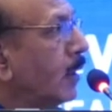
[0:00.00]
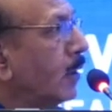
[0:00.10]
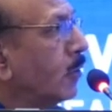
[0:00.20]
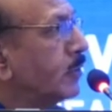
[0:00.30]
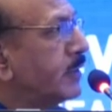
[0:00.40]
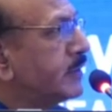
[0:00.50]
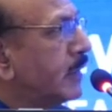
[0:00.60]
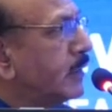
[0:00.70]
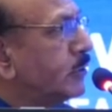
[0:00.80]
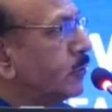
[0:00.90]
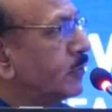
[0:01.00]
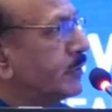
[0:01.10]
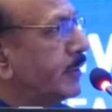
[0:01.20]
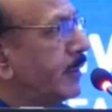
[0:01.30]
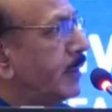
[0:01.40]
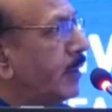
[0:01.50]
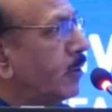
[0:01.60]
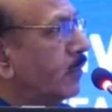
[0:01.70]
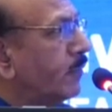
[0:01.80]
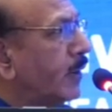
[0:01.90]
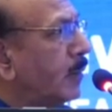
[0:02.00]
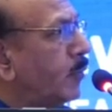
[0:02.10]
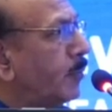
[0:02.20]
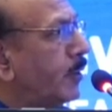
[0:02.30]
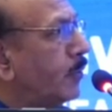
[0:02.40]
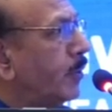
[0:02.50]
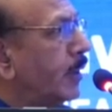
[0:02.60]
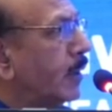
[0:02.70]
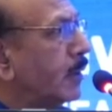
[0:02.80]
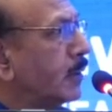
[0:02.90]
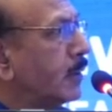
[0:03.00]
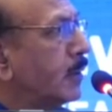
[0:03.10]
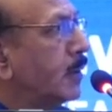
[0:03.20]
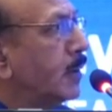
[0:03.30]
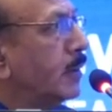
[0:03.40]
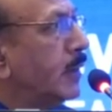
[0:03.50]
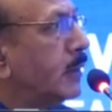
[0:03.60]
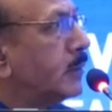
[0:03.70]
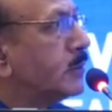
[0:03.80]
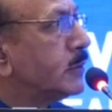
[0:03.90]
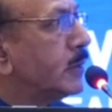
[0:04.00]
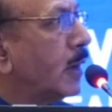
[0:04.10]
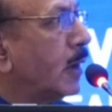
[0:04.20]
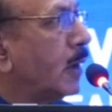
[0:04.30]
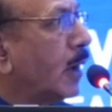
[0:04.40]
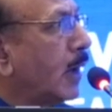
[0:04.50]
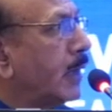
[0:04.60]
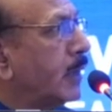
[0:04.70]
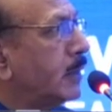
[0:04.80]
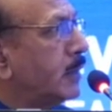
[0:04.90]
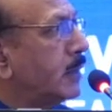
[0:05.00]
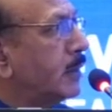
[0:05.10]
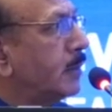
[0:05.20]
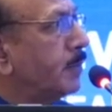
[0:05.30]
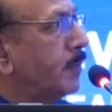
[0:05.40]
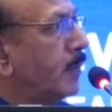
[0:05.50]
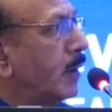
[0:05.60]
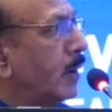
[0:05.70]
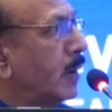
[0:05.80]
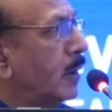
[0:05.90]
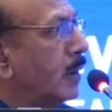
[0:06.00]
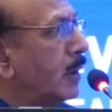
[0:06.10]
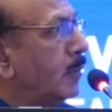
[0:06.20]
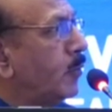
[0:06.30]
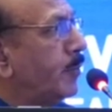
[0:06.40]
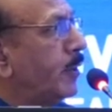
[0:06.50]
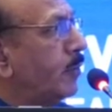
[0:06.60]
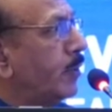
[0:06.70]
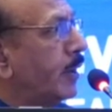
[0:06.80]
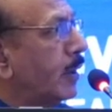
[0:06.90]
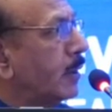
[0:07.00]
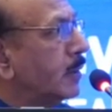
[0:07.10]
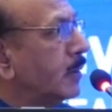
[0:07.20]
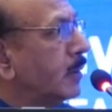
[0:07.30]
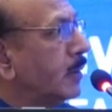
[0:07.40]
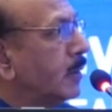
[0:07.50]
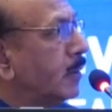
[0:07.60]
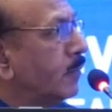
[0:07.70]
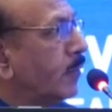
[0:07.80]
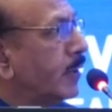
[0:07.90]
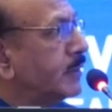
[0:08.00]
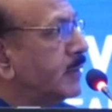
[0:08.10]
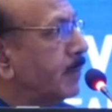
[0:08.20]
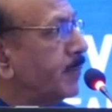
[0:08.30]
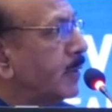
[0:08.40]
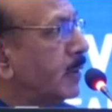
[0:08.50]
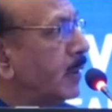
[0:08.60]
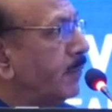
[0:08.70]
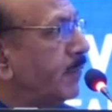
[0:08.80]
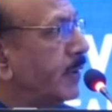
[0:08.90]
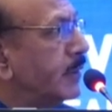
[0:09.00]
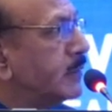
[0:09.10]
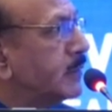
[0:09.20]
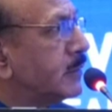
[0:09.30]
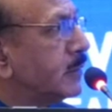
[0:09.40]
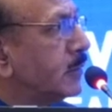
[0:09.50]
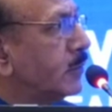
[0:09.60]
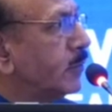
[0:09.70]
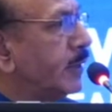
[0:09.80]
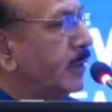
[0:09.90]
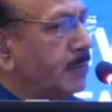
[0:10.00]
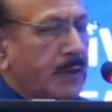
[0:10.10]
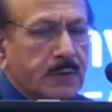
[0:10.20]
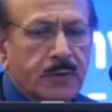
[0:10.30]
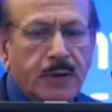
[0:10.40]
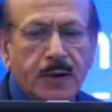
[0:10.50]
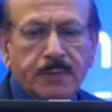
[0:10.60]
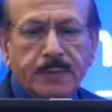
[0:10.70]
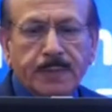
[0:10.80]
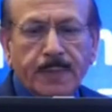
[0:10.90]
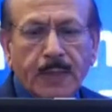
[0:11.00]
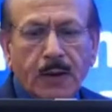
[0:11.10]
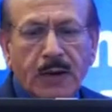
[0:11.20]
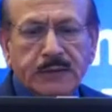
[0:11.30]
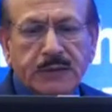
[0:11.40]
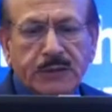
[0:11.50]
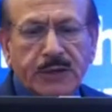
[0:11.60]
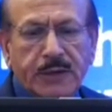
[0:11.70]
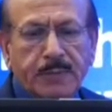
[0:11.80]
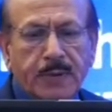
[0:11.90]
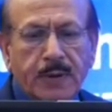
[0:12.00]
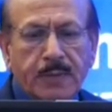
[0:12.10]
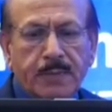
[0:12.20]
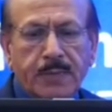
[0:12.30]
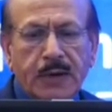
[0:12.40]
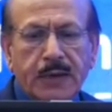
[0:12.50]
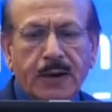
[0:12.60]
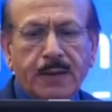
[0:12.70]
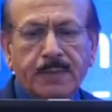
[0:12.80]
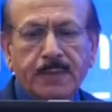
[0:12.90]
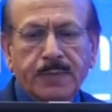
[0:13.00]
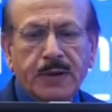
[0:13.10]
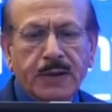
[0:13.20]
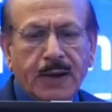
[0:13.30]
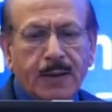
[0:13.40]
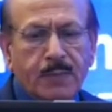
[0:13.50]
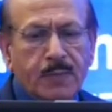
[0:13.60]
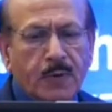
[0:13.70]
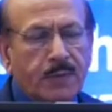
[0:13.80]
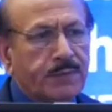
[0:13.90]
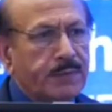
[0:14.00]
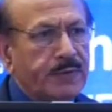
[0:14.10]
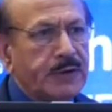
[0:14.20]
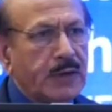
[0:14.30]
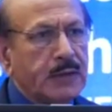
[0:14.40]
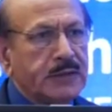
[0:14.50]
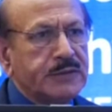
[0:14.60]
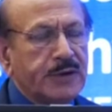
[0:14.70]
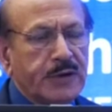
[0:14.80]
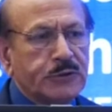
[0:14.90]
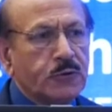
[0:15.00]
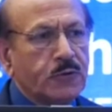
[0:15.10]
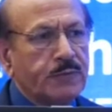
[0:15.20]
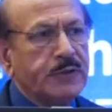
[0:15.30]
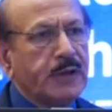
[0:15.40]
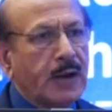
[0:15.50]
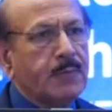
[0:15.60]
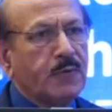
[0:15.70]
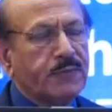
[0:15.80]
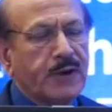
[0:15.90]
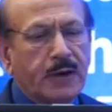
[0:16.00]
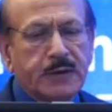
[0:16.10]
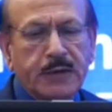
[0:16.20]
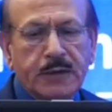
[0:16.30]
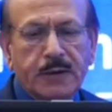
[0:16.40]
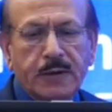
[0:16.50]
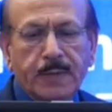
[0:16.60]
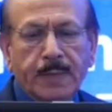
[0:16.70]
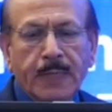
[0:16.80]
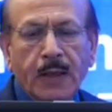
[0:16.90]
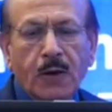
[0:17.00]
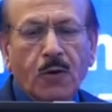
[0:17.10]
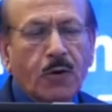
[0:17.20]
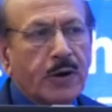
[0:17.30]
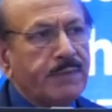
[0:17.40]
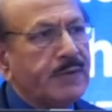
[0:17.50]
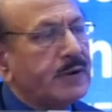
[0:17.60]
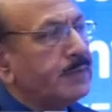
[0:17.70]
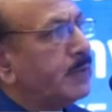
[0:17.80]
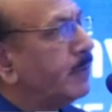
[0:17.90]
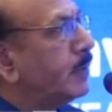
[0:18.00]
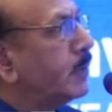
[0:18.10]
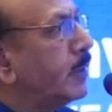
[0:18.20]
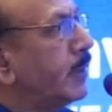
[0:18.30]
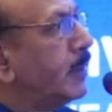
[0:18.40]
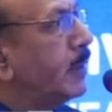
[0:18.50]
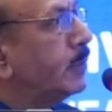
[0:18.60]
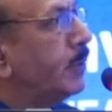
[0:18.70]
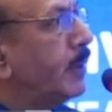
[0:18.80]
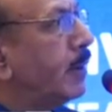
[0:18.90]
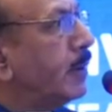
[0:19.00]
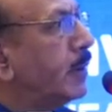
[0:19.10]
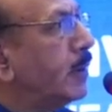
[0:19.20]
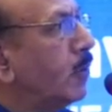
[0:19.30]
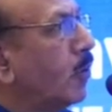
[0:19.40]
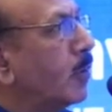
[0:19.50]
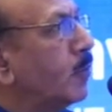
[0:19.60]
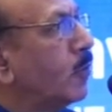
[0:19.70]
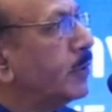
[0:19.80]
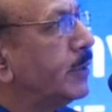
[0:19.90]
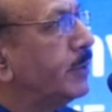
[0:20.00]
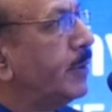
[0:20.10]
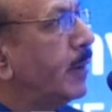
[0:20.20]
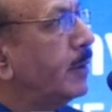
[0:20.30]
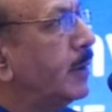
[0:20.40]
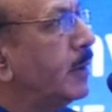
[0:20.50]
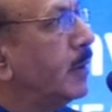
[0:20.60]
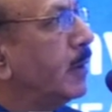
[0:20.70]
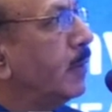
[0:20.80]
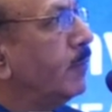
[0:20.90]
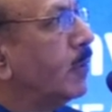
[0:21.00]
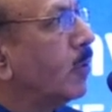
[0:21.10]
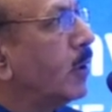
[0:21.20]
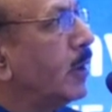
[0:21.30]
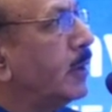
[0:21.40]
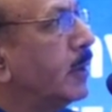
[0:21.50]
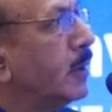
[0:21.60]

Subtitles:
Now this side shows the degree of albuminuria, that higher the albuminuria, for example, if it is 20 microgram, less than 30 milligram per gram of, we take this ratio with gram of creatinine, or if it is between 30 and 300 or more than 300, we call it